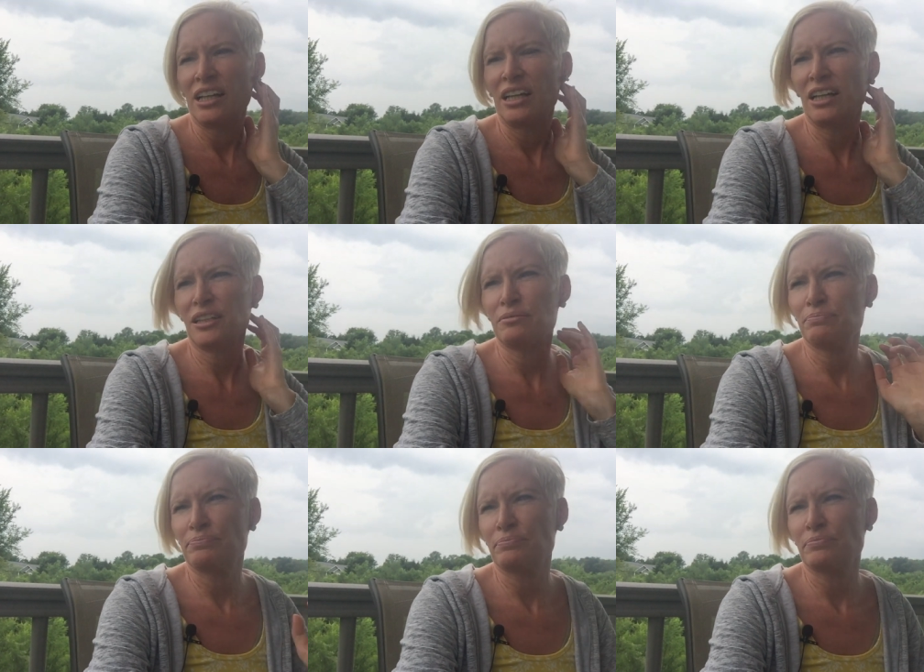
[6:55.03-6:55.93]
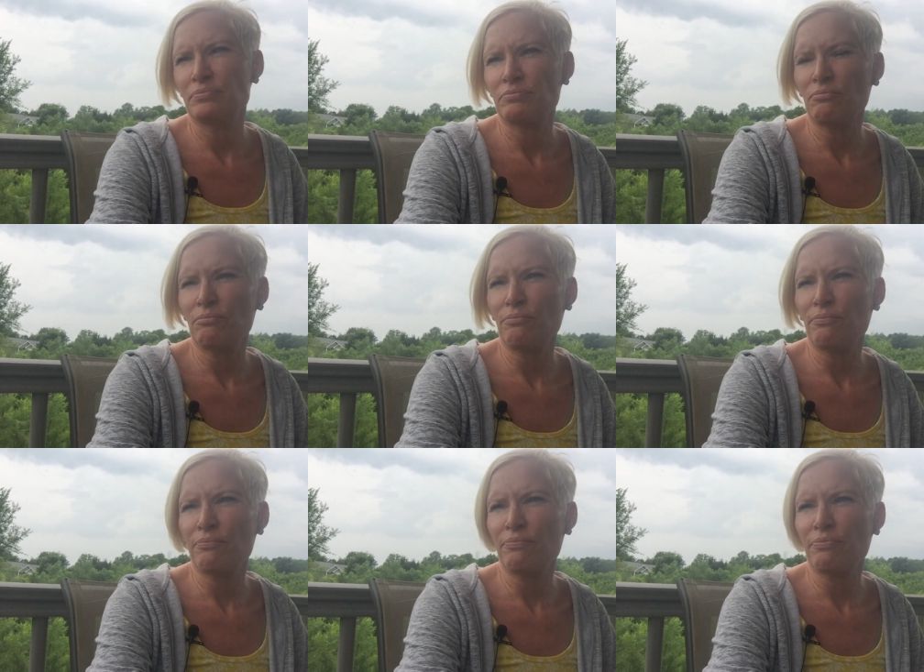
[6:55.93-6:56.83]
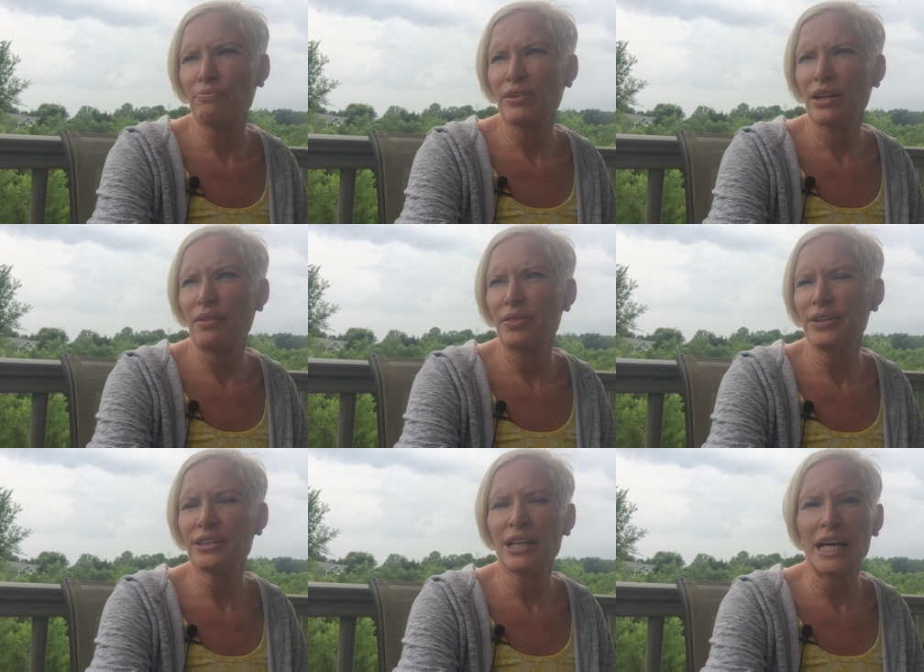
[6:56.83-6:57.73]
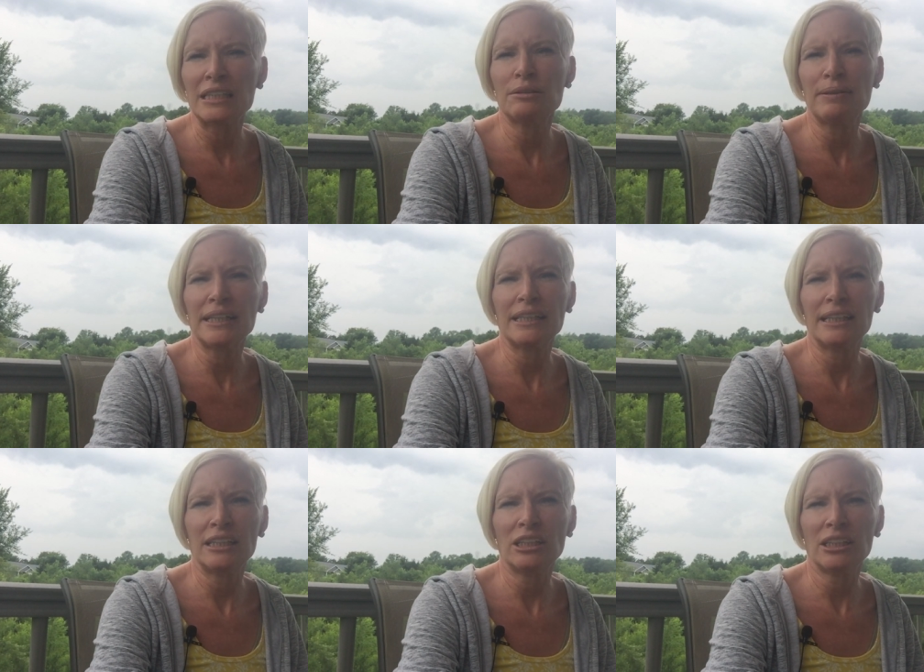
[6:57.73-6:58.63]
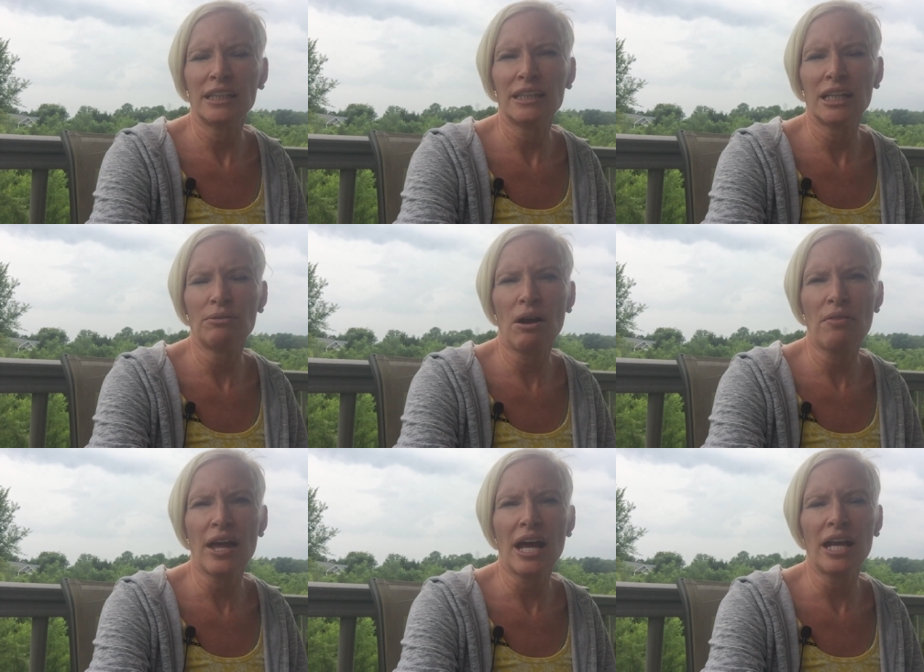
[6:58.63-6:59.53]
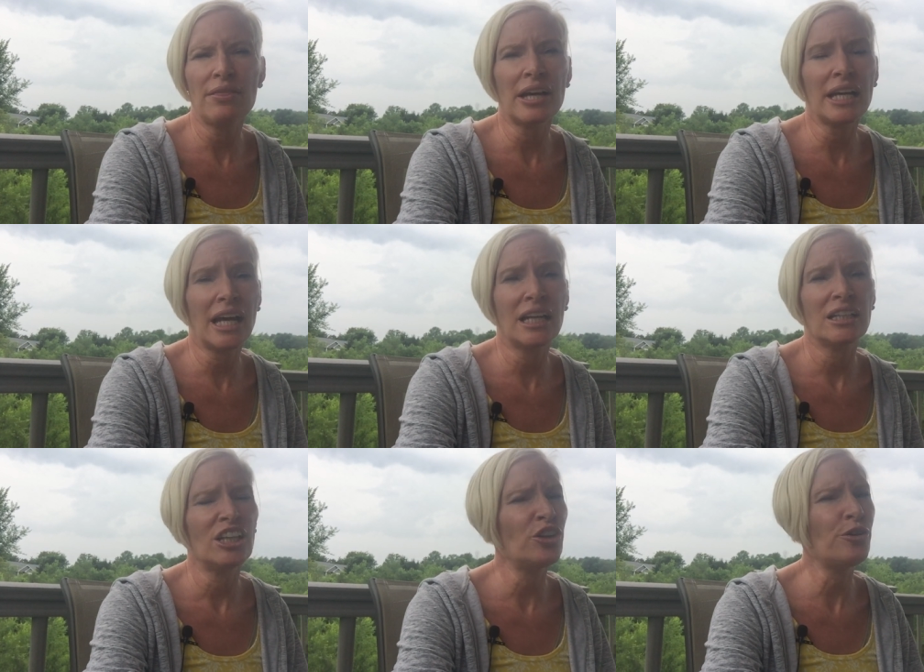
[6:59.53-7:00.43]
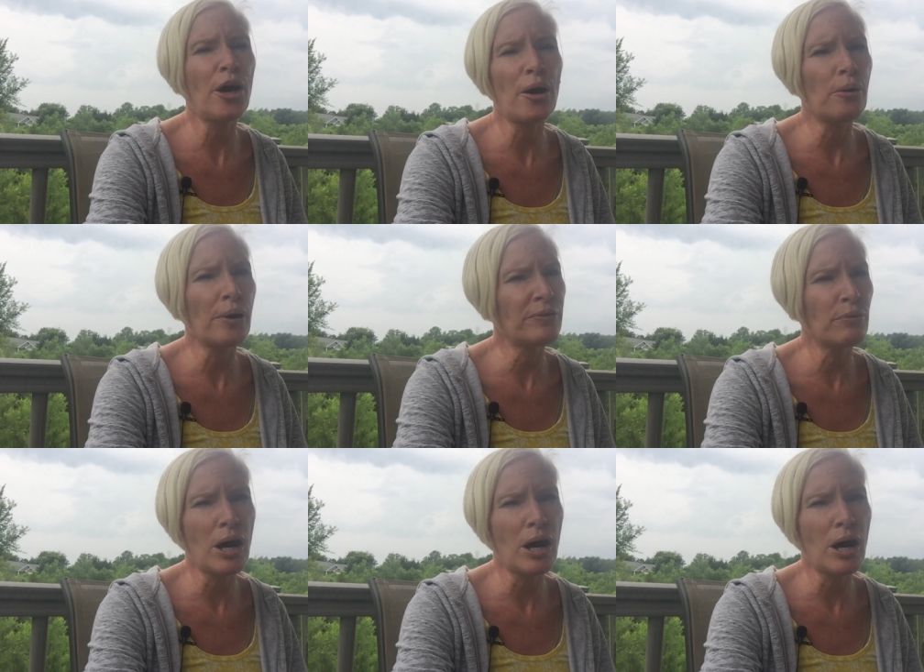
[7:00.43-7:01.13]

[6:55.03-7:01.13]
um, there's a lot of speculation, I think, around that. And again, you know, if you